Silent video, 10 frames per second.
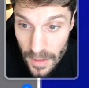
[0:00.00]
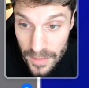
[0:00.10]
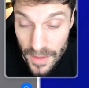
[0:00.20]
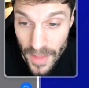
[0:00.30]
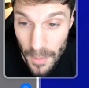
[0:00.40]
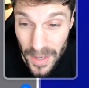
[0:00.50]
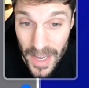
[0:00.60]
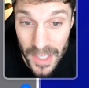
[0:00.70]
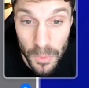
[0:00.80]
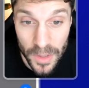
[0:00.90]
And then that way,
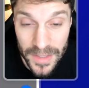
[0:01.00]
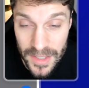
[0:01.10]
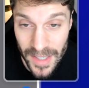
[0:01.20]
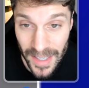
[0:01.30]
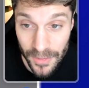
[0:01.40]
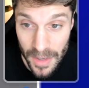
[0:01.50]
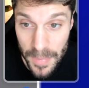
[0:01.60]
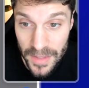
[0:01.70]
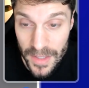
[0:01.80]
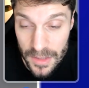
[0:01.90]
anyone inside
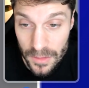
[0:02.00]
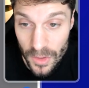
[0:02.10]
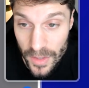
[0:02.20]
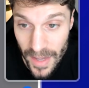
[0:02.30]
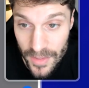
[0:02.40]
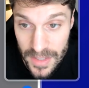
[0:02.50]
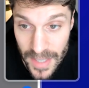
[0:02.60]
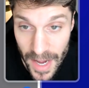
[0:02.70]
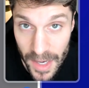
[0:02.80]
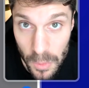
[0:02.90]
ActiveCampaign that's looking at this
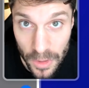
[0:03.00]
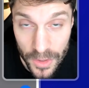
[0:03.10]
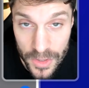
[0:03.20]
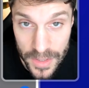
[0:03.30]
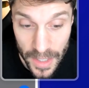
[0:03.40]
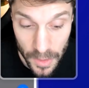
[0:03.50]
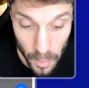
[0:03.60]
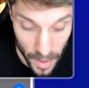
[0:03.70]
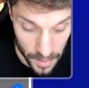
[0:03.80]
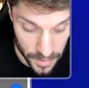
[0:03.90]
tag will understand
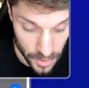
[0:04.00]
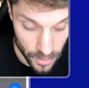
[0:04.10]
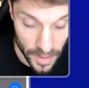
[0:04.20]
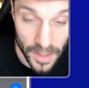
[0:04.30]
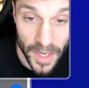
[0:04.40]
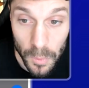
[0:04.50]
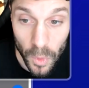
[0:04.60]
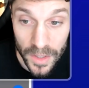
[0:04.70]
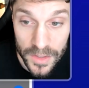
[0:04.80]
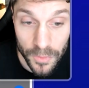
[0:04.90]
why it was created and
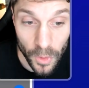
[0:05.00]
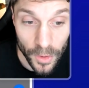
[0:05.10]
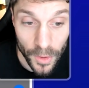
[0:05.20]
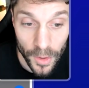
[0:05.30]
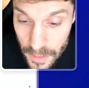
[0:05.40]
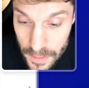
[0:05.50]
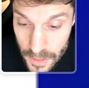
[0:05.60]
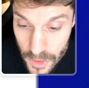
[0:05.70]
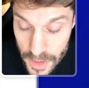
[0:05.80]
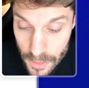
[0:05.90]
what it's for.
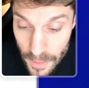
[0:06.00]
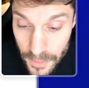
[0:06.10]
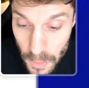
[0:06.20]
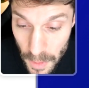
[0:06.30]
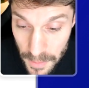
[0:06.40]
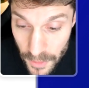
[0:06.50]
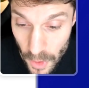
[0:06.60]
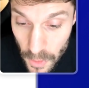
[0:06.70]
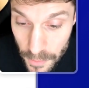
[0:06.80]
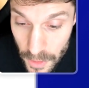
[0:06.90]
So just to review what we've
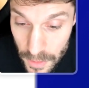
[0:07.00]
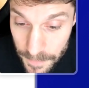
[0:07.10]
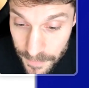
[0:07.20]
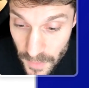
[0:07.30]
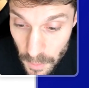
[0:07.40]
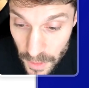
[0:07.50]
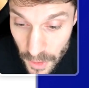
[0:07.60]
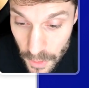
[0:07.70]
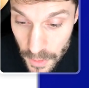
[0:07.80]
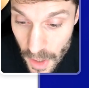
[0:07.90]
gone over, we're going to
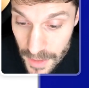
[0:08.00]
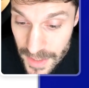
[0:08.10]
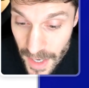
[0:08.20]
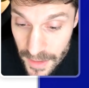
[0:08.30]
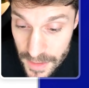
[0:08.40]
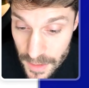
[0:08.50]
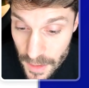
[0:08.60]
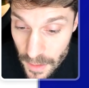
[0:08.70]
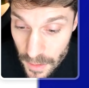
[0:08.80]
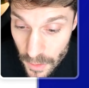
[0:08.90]
go to Contacts,
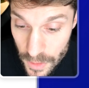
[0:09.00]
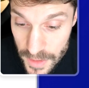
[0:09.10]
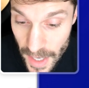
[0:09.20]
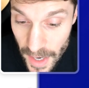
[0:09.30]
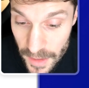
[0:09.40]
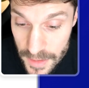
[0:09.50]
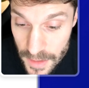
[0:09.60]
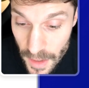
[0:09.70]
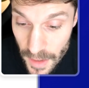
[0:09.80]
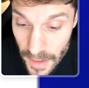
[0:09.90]
go to
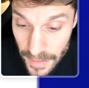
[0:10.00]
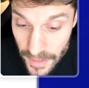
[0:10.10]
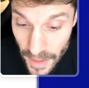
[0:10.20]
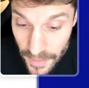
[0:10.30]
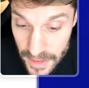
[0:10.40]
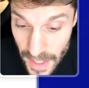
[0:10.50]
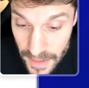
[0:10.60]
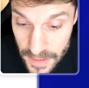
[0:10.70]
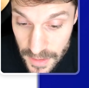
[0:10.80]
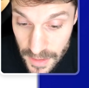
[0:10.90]
Tags, and then add the
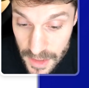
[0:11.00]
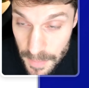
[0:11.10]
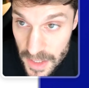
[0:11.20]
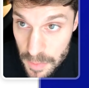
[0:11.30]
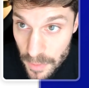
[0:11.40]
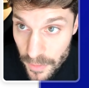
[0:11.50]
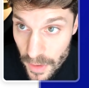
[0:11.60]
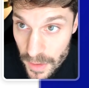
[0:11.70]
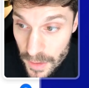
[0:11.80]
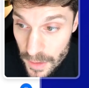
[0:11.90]
tags into the space
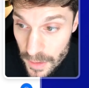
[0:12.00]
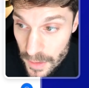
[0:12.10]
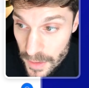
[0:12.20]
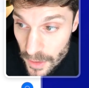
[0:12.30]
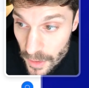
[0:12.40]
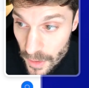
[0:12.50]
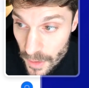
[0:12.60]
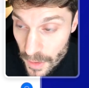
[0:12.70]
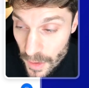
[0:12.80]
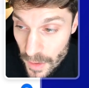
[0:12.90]
provided here.
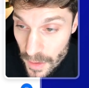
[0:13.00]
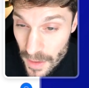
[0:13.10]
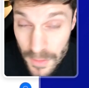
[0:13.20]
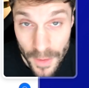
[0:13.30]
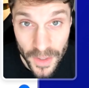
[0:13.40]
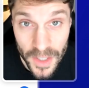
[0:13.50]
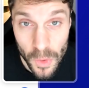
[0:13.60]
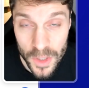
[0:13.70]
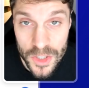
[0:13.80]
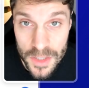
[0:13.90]
If you have any
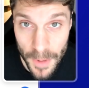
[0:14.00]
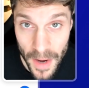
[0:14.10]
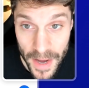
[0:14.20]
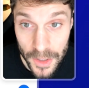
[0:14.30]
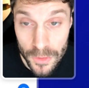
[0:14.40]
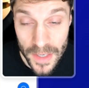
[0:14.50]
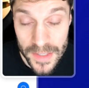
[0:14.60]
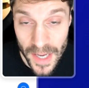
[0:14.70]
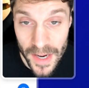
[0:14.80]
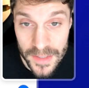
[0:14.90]
questions about how to create
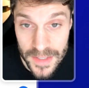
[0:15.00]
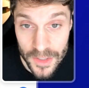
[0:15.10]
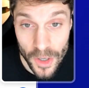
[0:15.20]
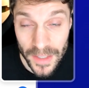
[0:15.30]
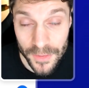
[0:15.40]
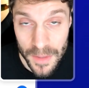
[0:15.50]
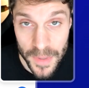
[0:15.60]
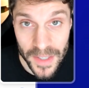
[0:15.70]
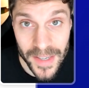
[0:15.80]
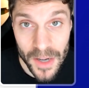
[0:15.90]
tags in your
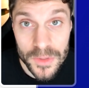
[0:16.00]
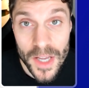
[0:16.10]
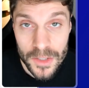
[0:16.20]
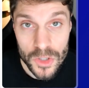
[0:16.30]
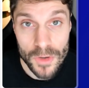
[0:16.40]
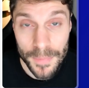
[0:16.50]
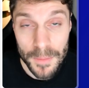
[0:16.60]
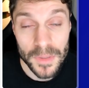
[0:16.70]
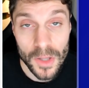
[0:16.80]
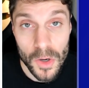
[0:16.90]
ActiveCampaign account, just drop
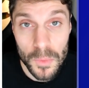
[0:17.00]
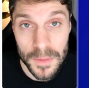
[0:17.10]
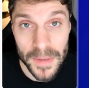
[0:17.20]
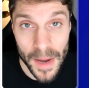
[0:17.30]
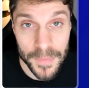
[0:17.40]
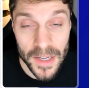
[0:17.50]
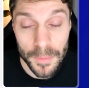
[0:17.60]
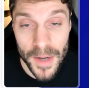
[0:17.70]
them below. We'd be happy to help